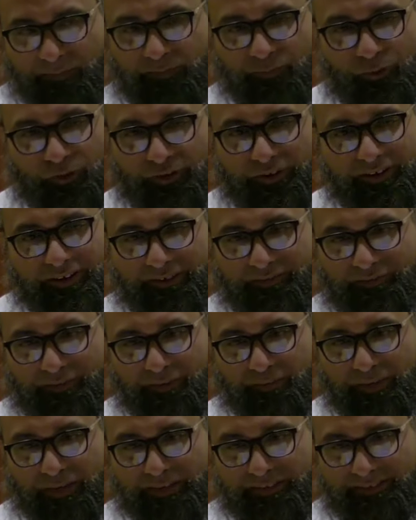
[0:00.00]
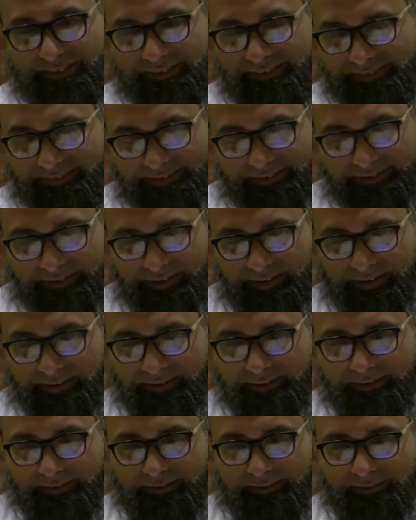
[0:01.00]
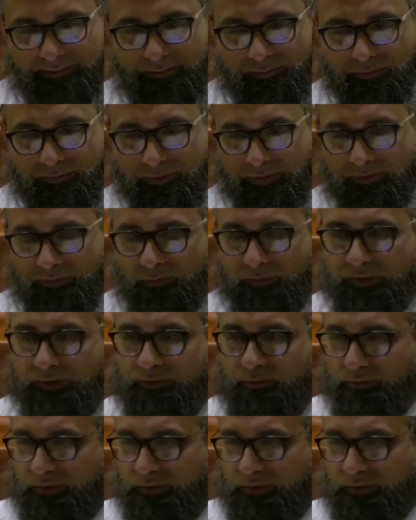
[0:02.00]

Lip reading: for your information, right? We